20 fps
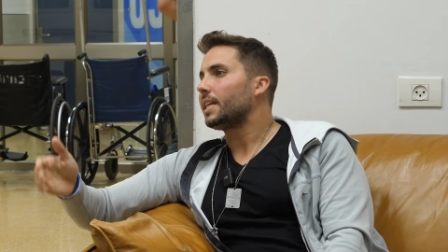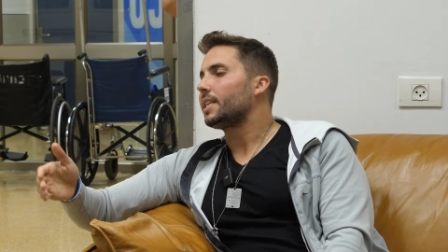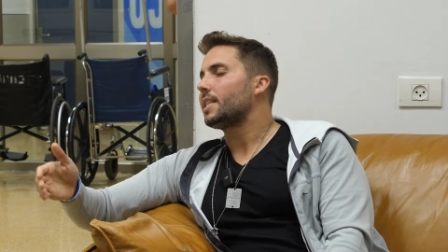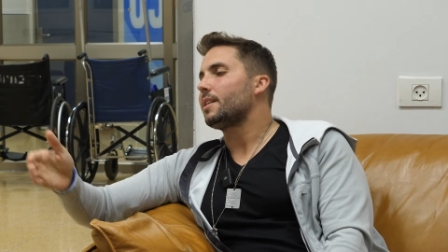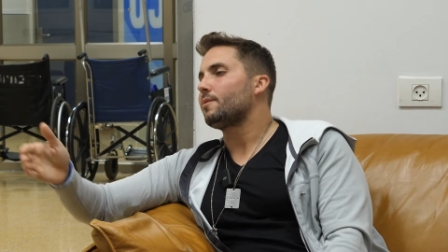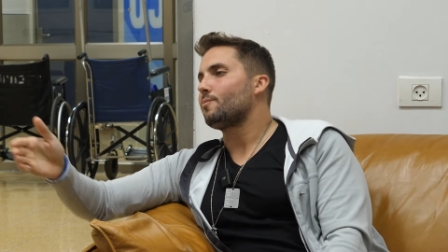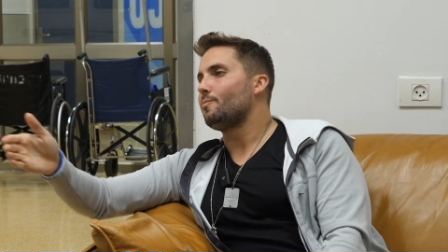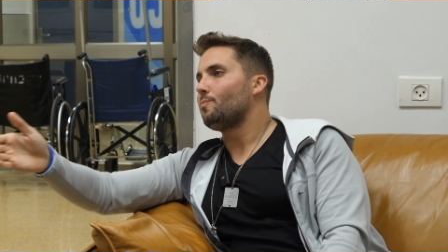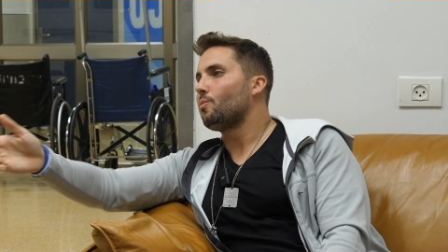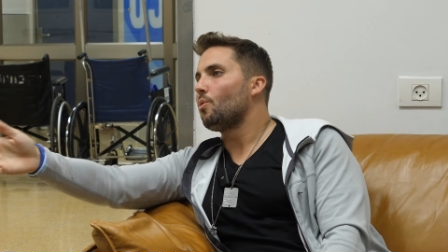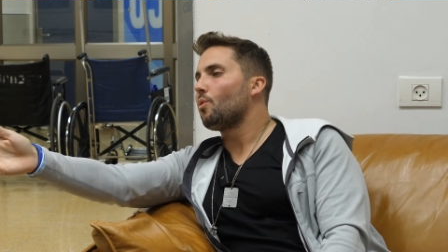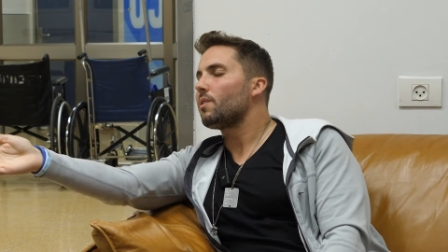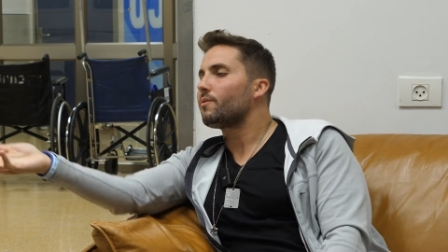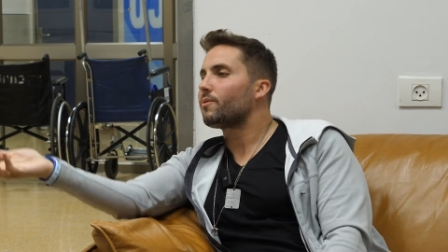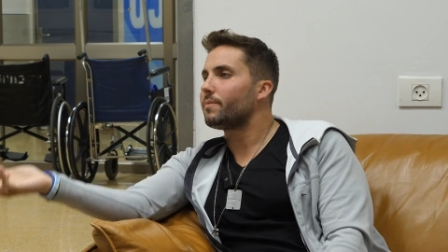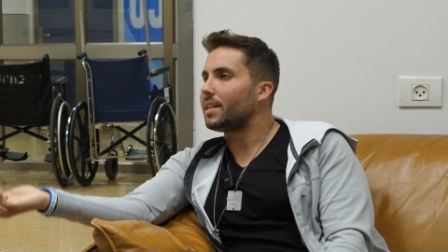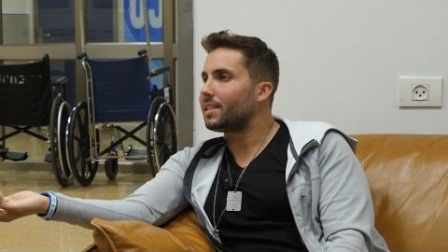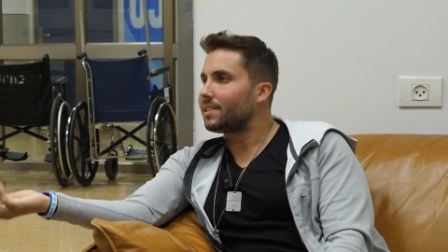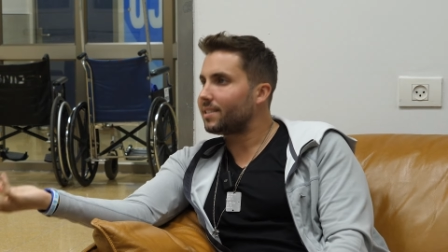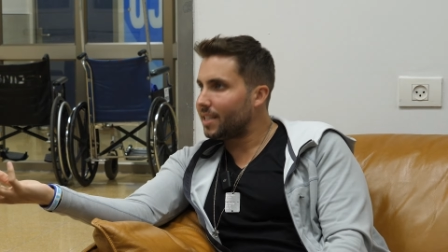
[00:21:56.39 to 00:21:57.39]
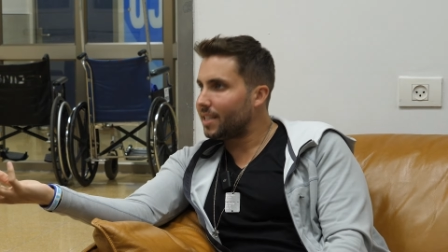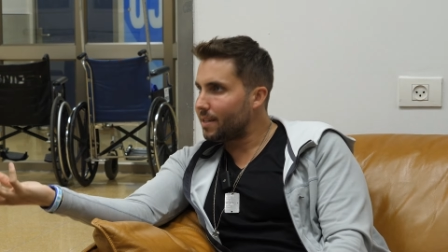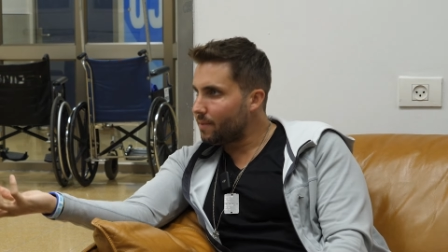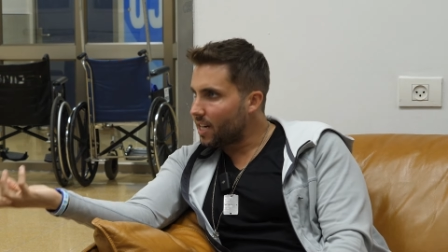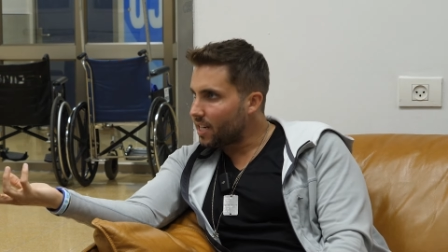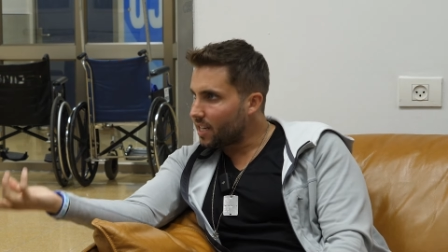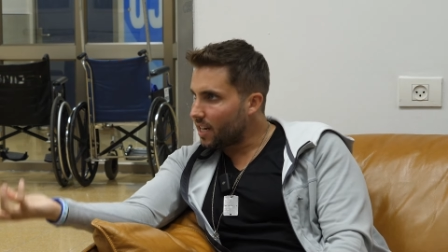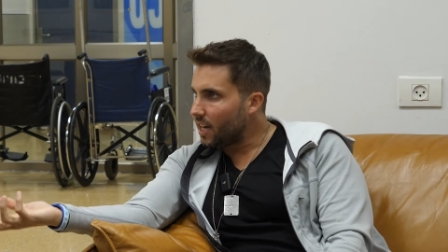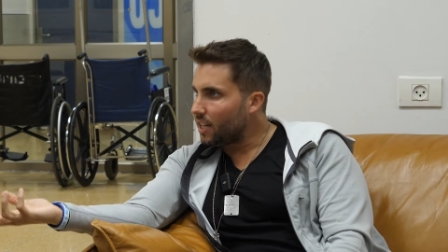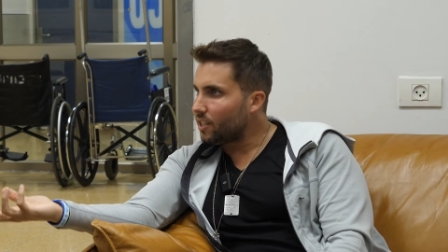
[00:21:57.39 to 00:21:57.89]
and that's born from that same
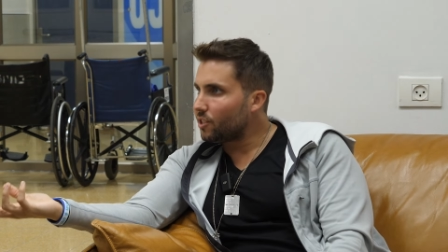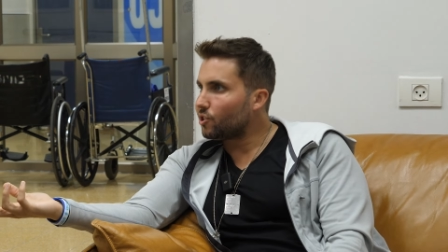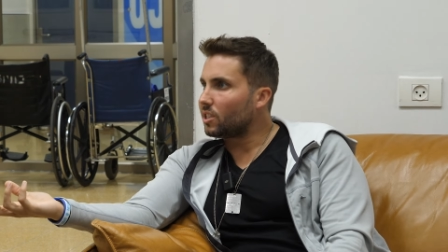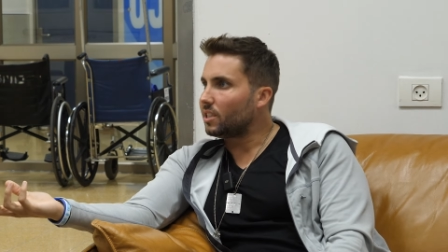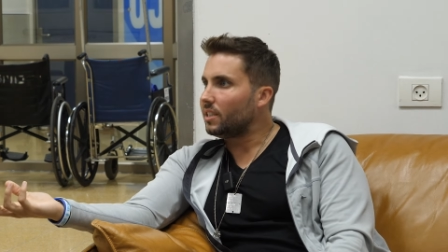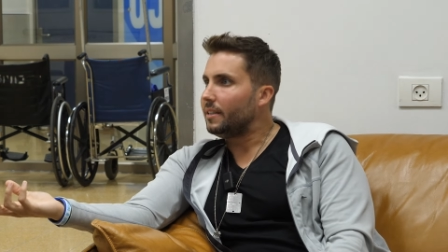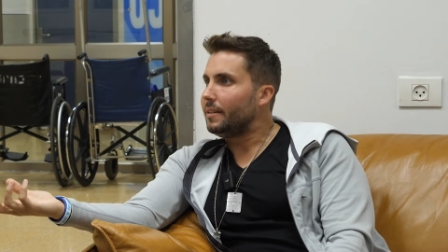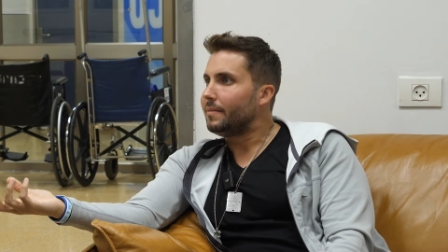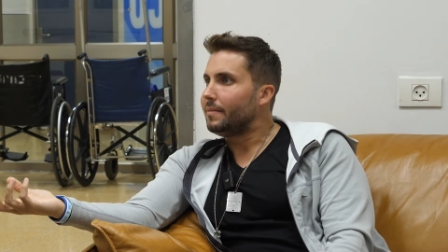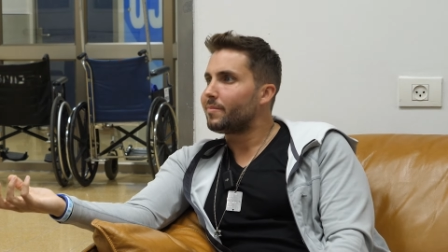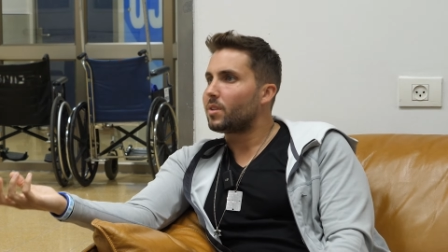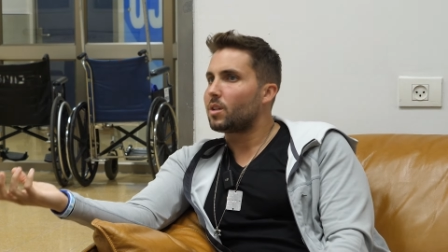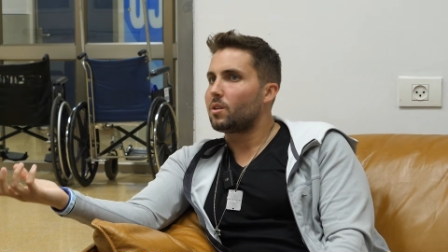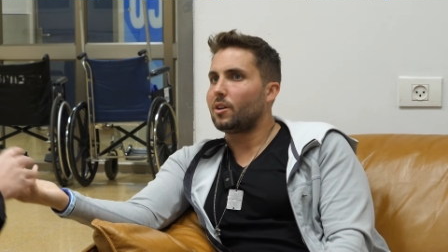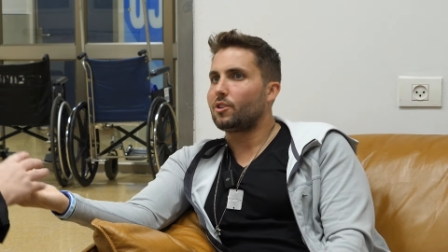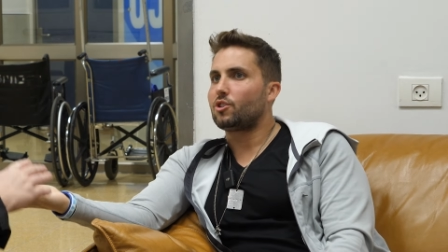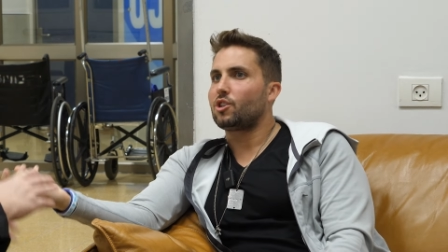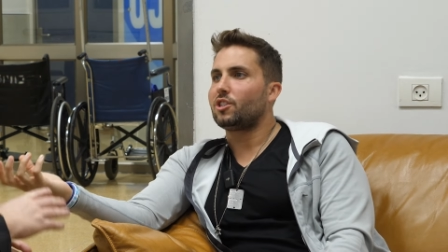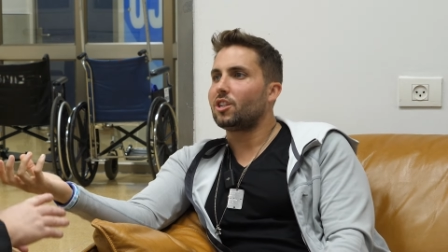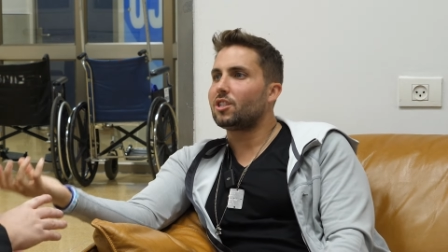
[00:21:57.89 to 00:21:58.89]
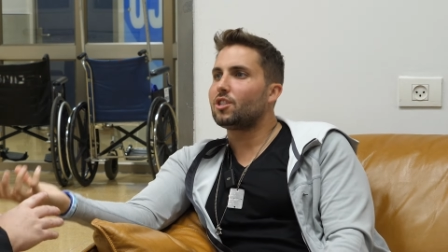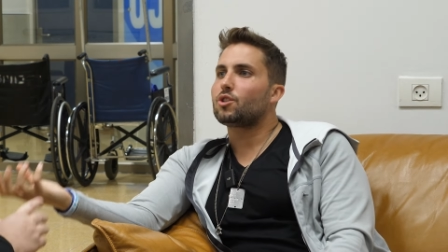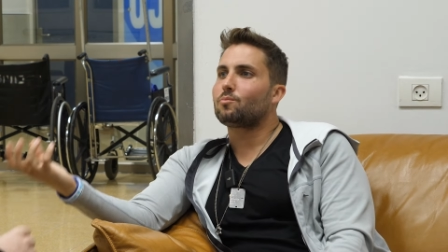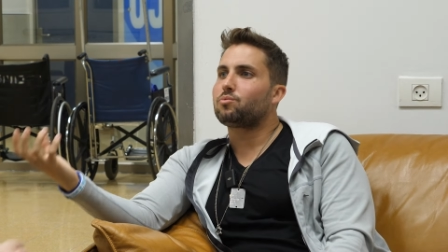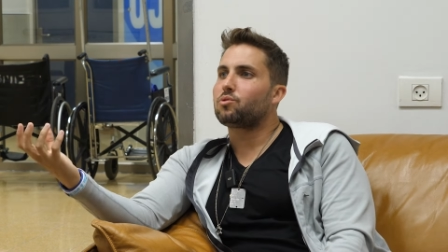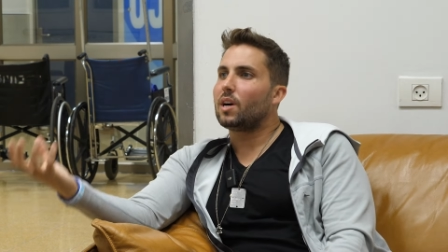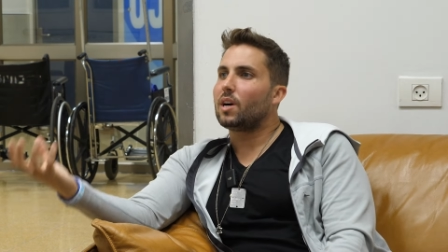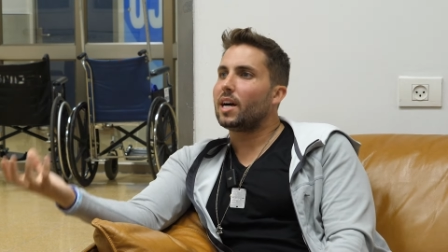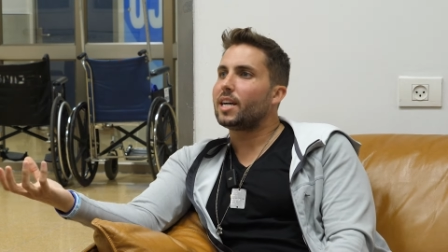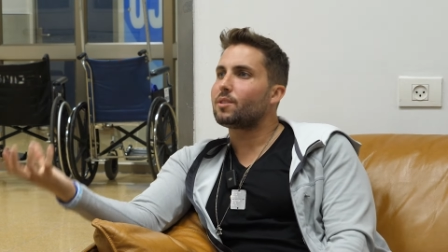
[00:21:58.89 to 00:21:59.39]
ideology. So, right. so it doesn't
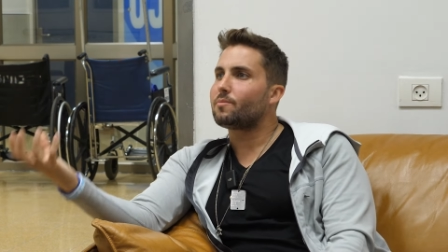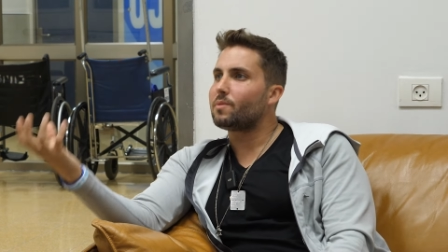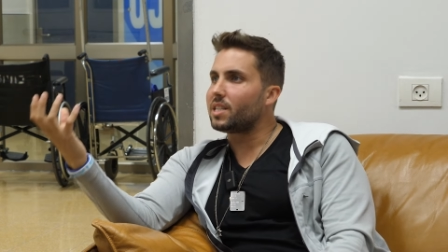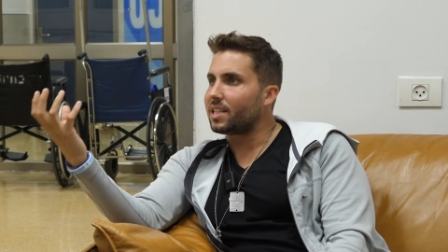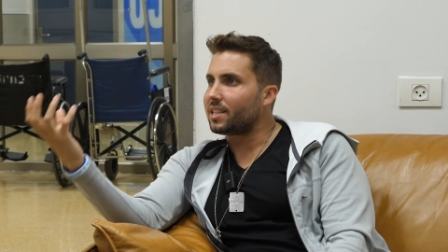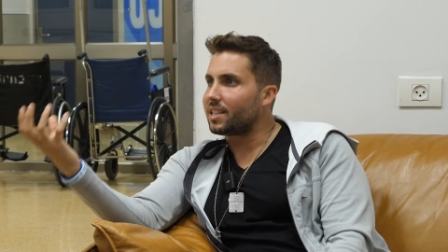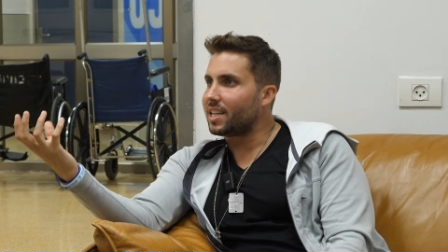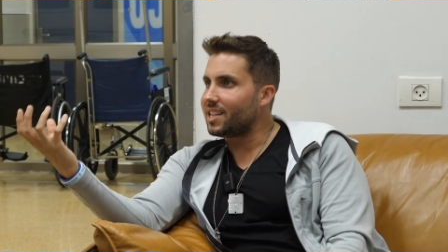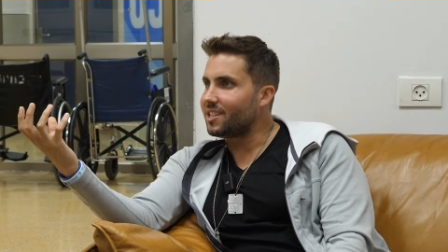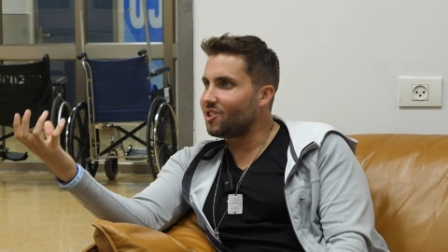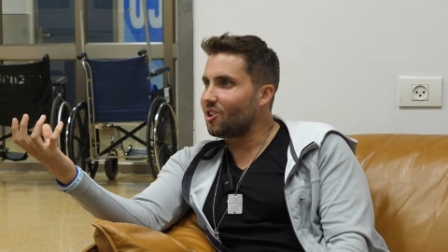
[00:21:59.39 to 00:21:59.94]
surprise me that they